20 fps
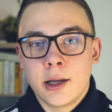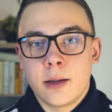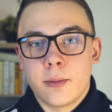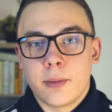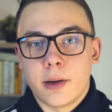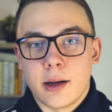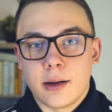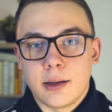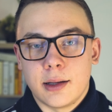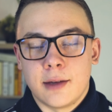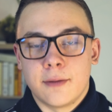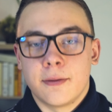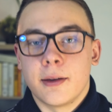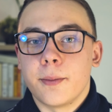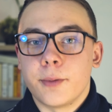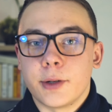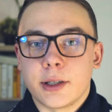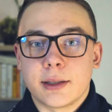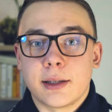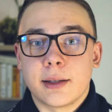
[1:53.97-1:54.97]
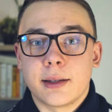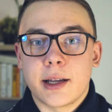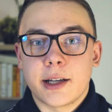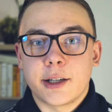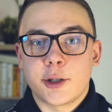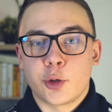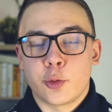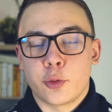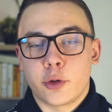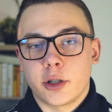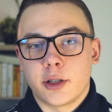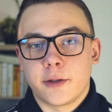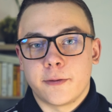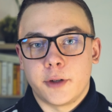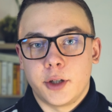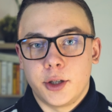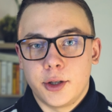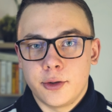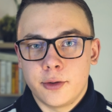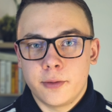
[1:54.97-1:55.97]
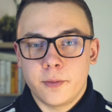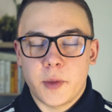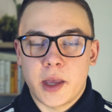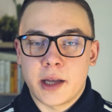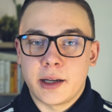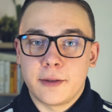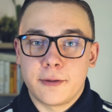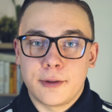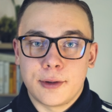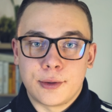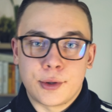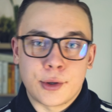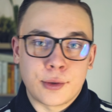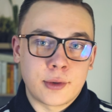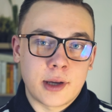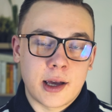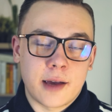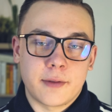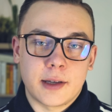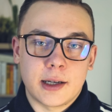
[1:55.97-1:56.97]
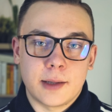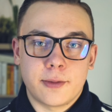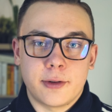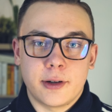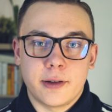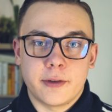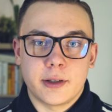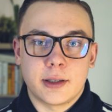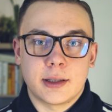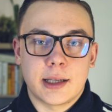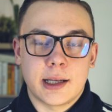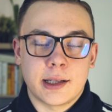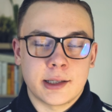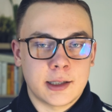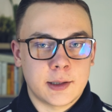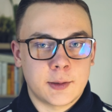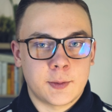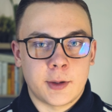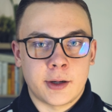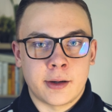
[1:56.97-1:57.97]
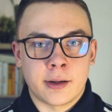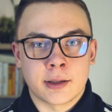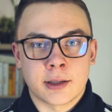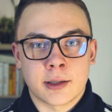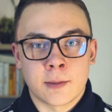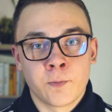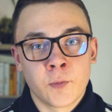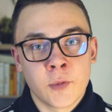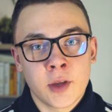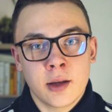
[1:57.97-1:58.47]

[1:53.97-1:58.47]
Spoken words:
But if a presentation works for you, and if you don't have any previous sales experience,